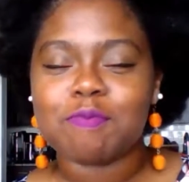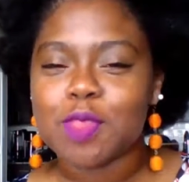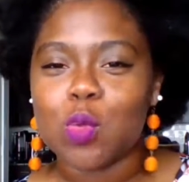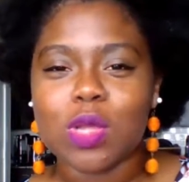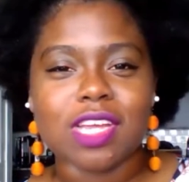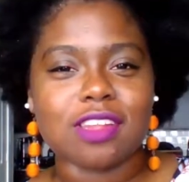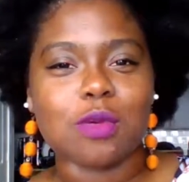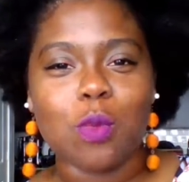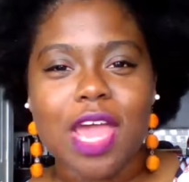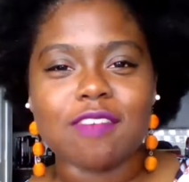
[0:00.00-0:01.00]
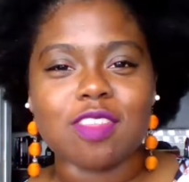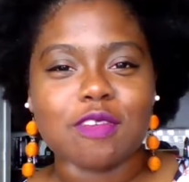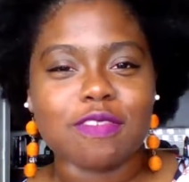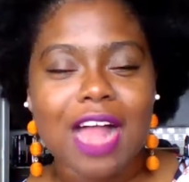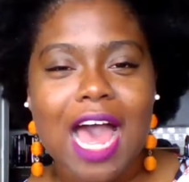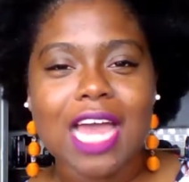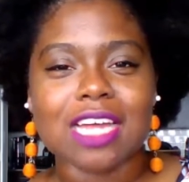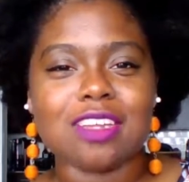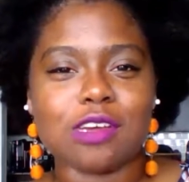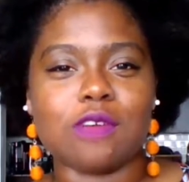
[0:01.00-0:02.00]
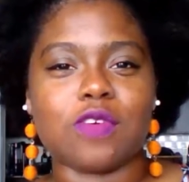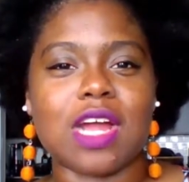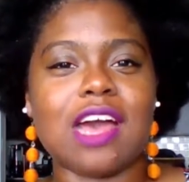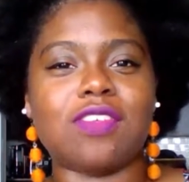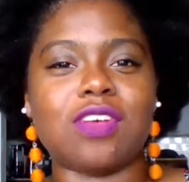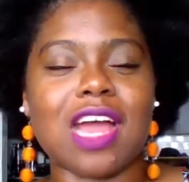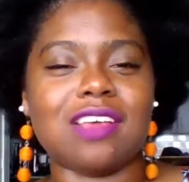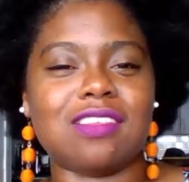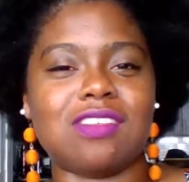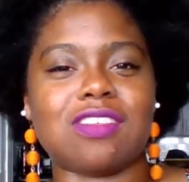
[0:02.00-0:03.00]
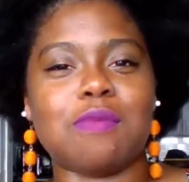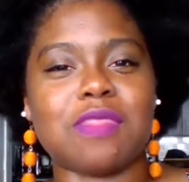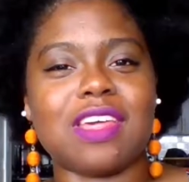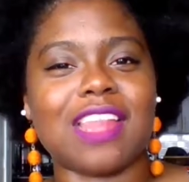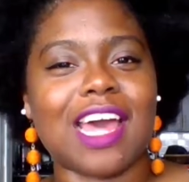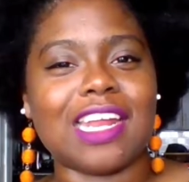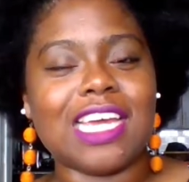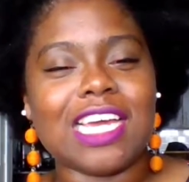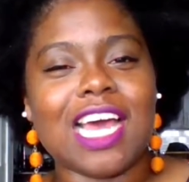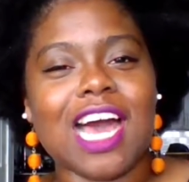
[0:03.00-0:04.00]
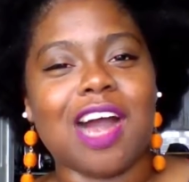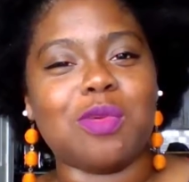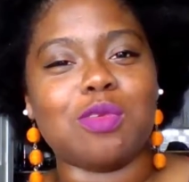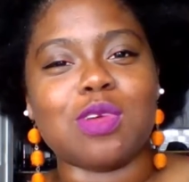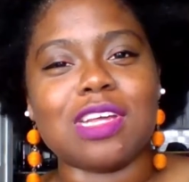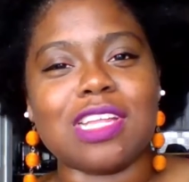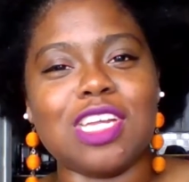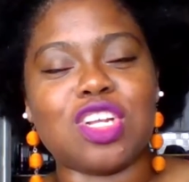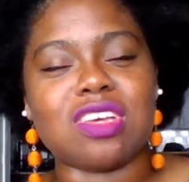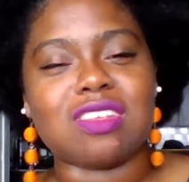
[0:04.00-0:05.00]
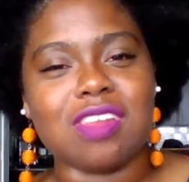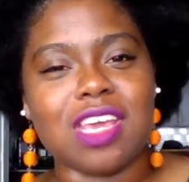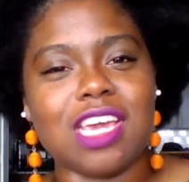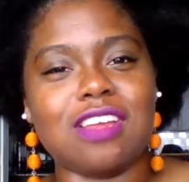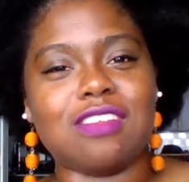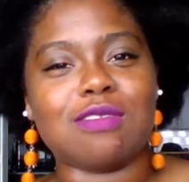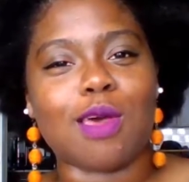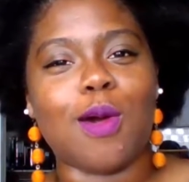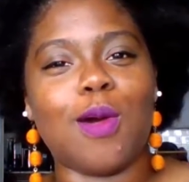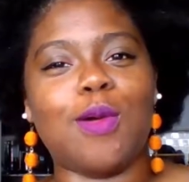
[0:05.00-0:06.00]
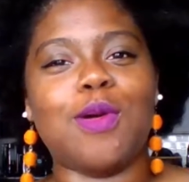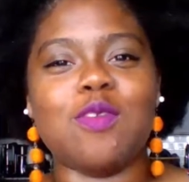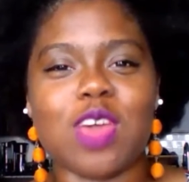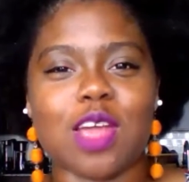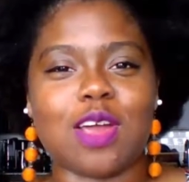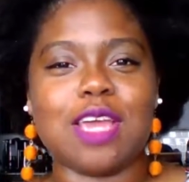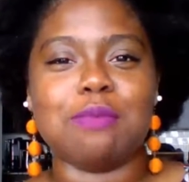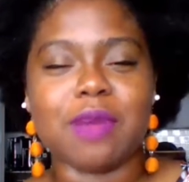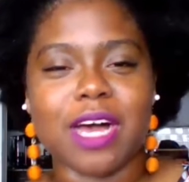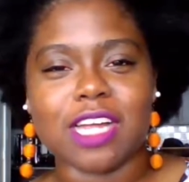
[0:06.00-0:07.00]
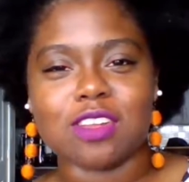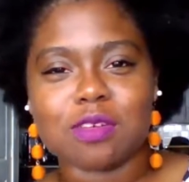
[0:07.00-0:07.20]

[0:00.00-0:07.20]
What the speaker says: willing to wave the flag until forever, as is something that we really just need so very much.